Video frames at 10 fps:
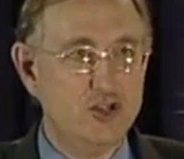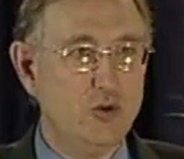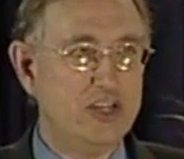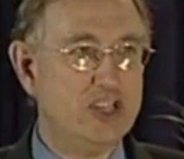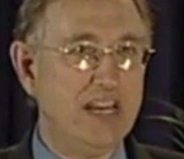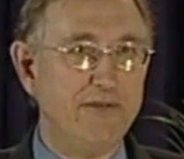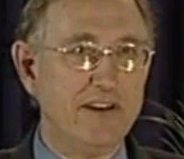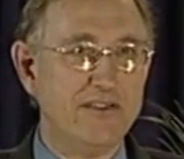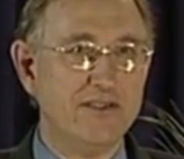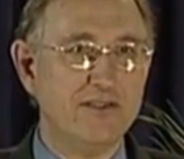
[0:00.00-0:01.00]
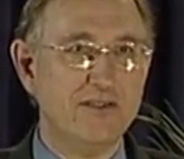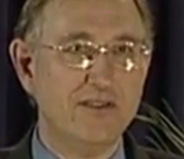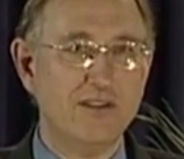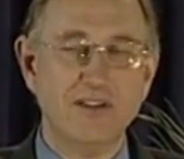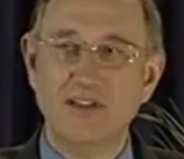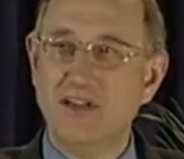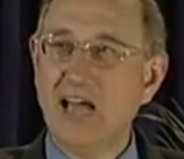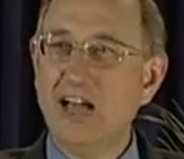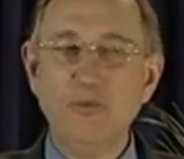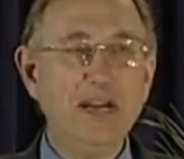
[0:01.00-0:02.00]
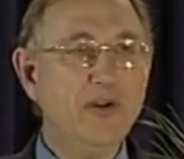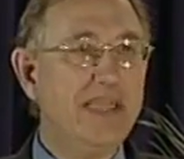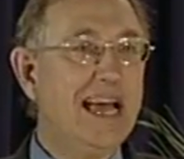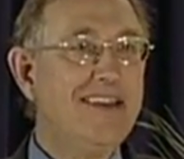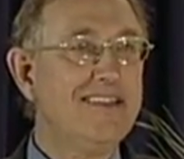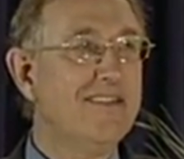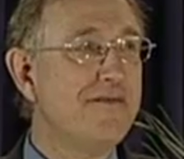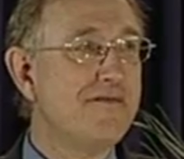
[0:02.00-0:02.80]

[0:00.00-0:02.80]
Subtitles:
to achieve it. How do we know that?